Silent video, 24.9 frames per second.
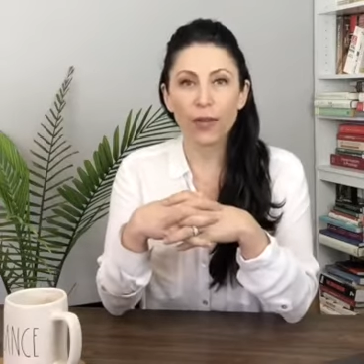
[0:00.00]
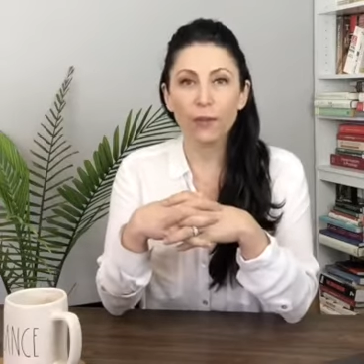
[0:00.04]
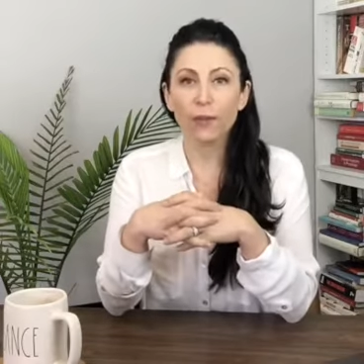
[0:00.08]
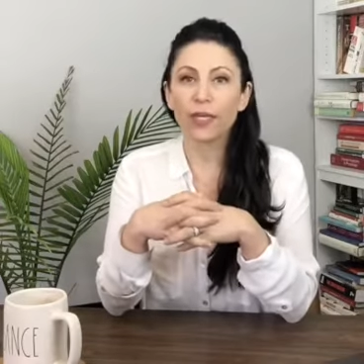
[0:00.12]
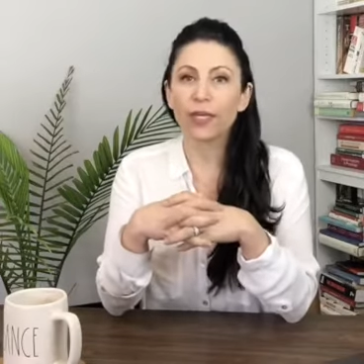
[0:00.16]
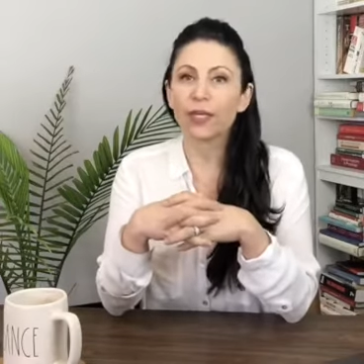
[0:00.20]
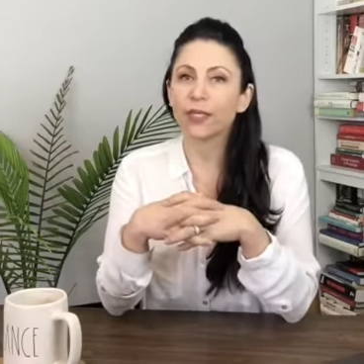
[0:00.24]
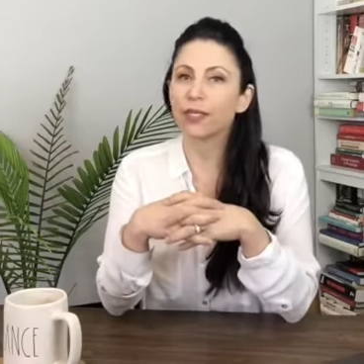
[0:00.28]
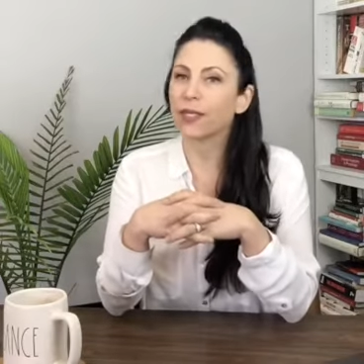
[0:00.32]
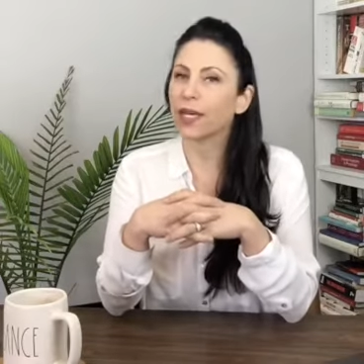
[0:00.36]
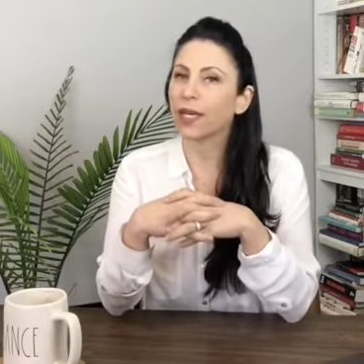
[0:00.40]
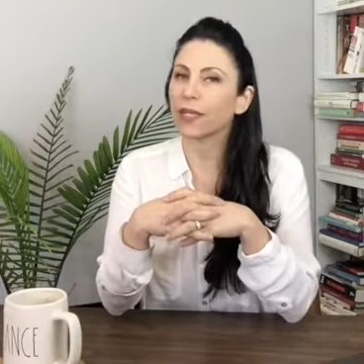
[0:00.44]

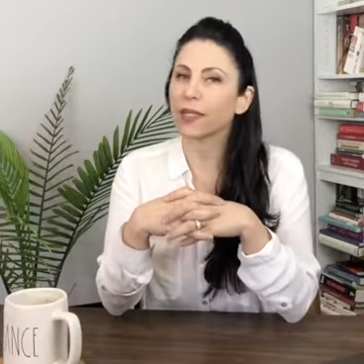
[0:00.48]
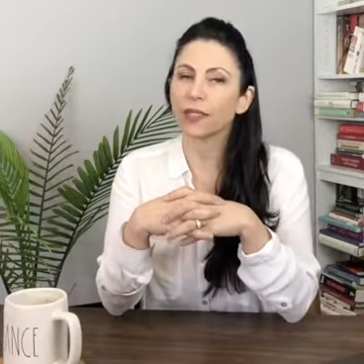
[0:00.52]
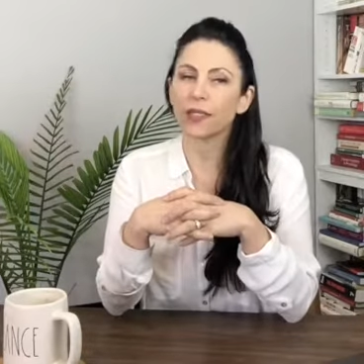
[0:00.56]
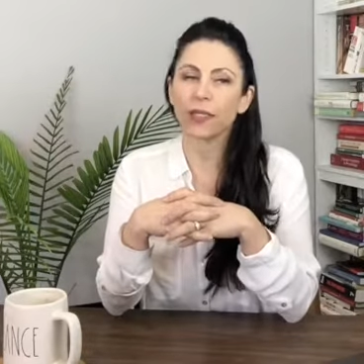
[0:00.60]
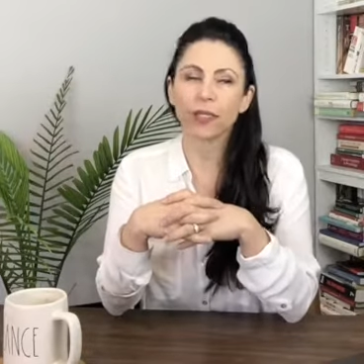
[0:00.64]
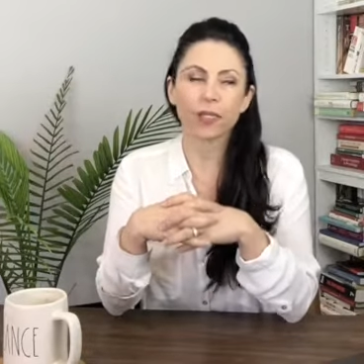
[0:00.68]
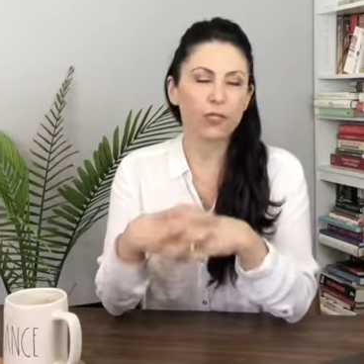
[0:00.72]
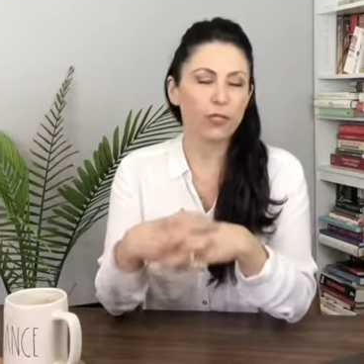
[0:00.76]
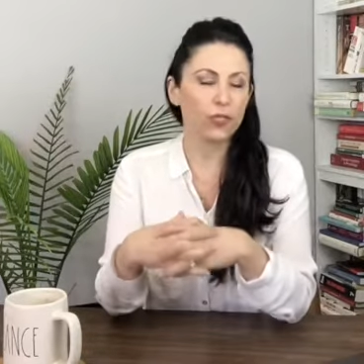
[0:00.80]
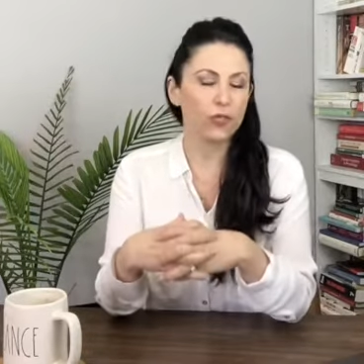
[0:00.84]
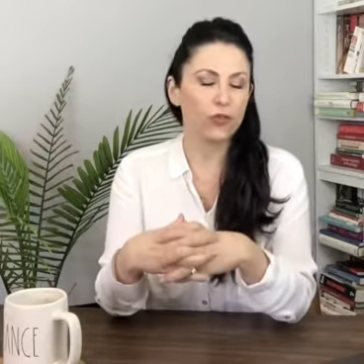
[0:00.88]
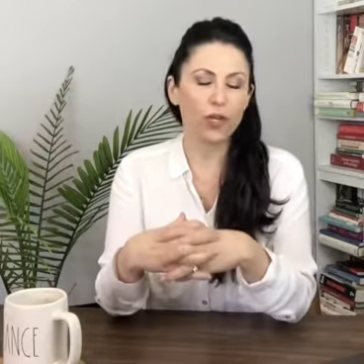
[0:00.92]
because that's
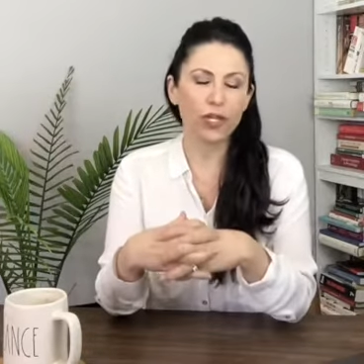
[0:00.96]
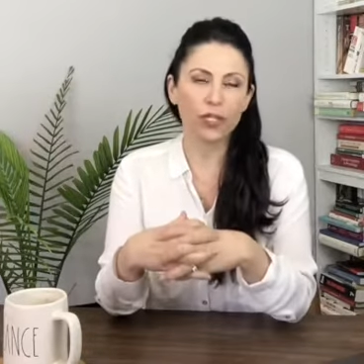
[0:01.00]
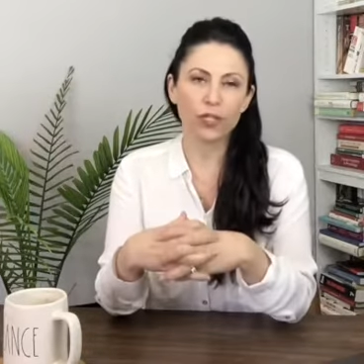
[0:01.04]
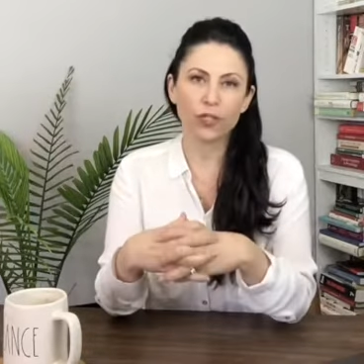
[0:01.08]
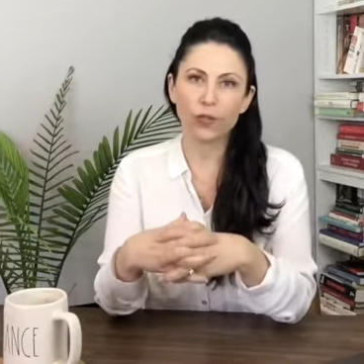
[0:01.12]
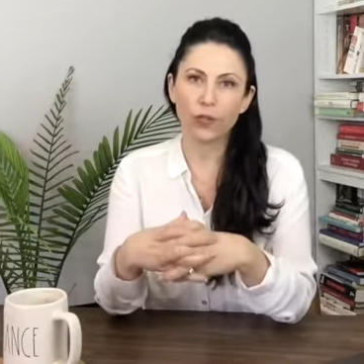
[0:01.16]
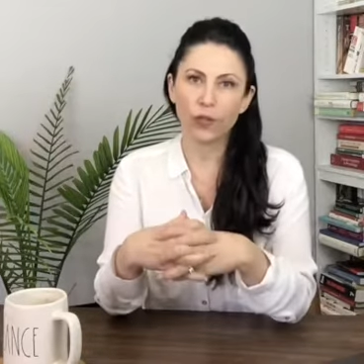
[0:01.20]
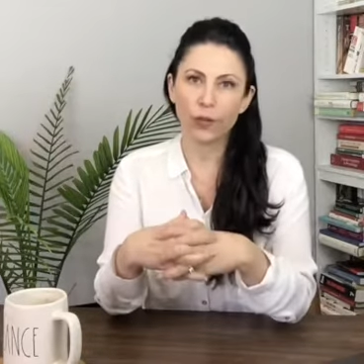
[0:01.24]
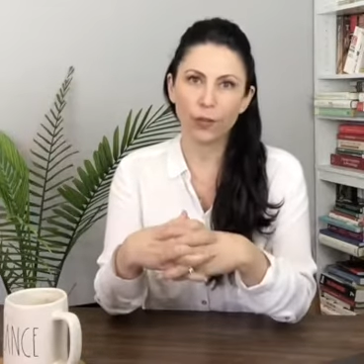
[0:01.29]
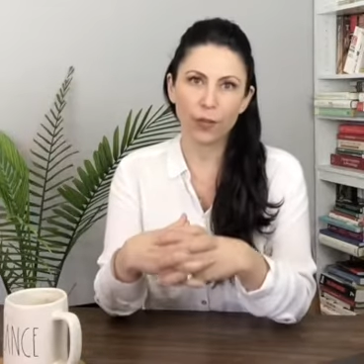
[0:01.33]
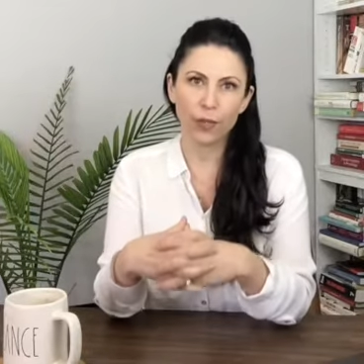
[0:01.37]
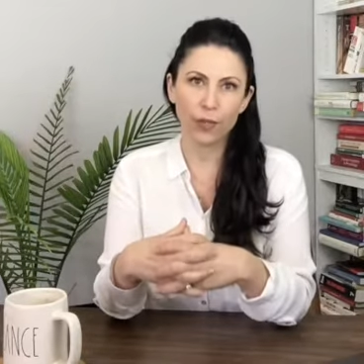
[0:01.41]
gonna stress
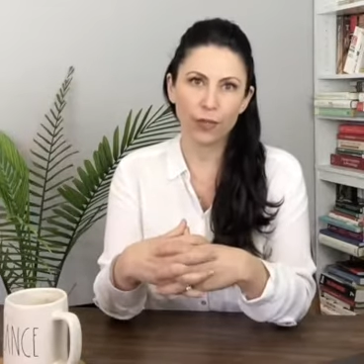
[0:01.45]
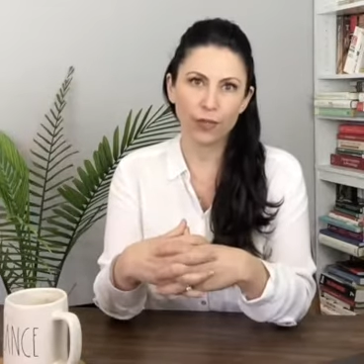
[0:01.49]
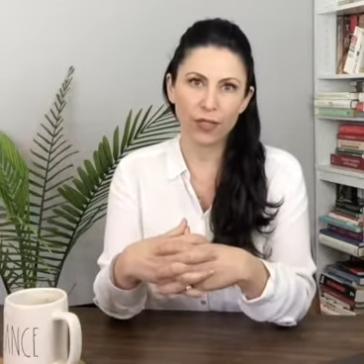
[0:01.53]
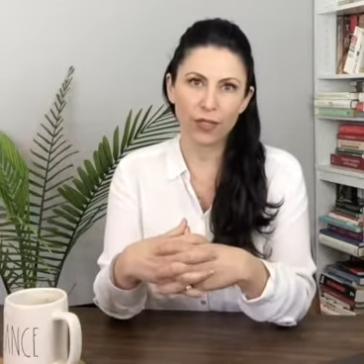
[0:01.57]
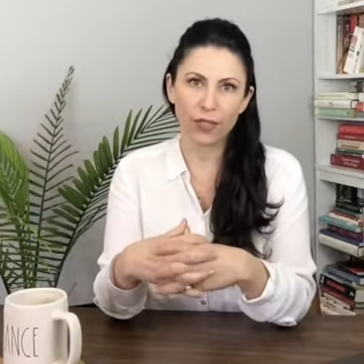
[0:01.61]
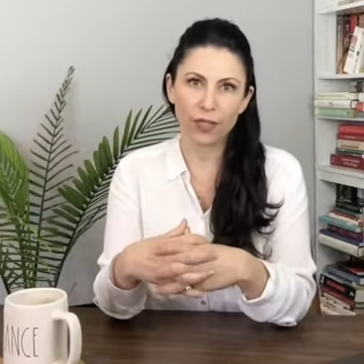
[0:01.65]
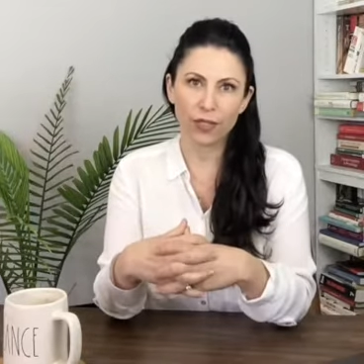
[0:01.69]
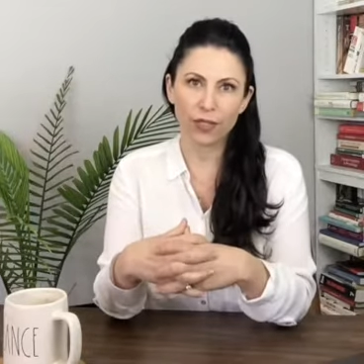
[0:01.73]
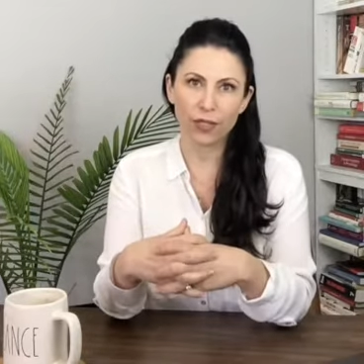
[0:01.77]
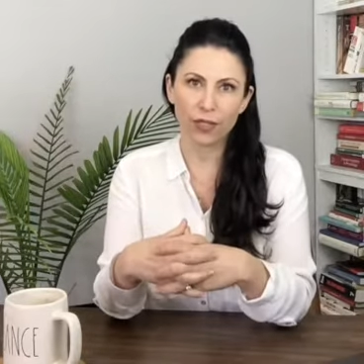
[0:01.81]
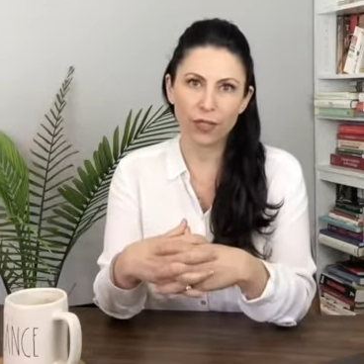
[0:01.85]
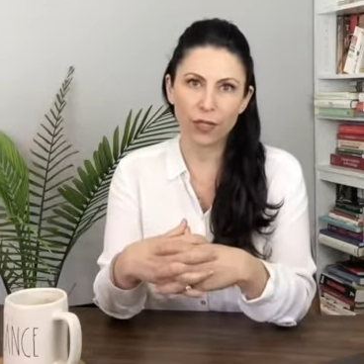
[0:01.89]
your immune
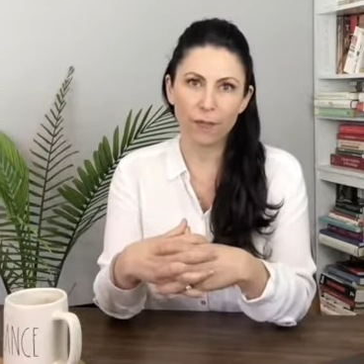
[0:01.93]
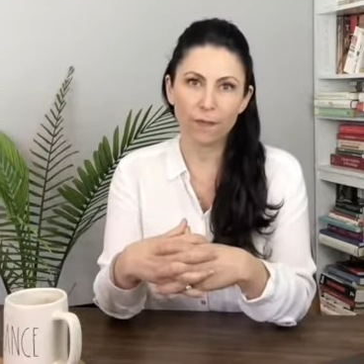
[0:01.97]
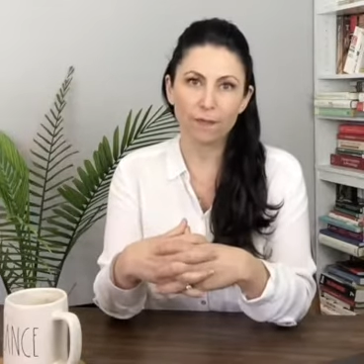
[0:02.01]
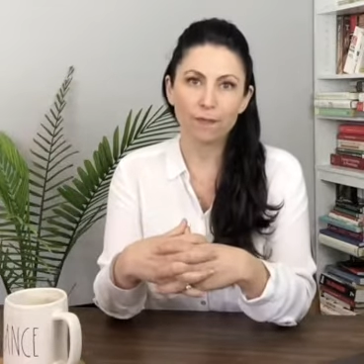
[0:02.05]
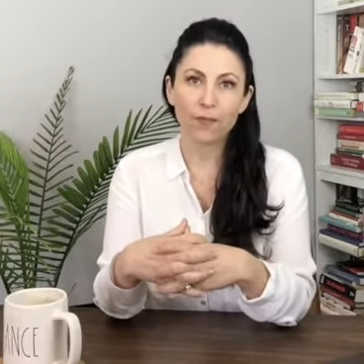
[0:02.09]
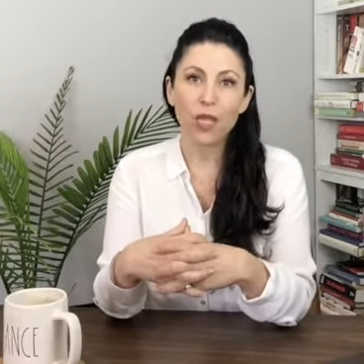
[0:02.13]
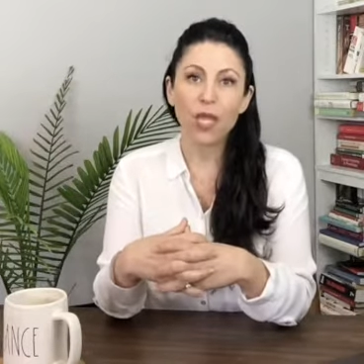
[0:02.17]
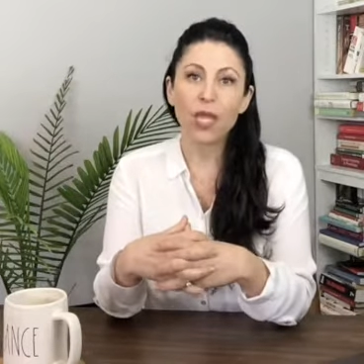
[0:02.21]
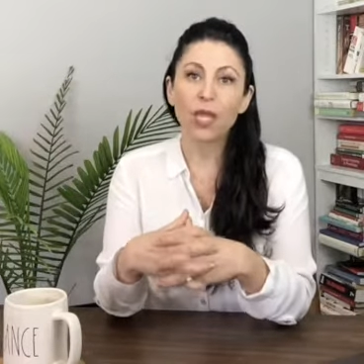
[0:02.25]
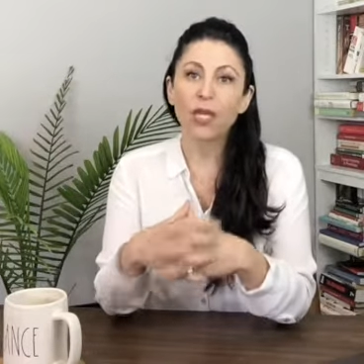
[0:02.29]
system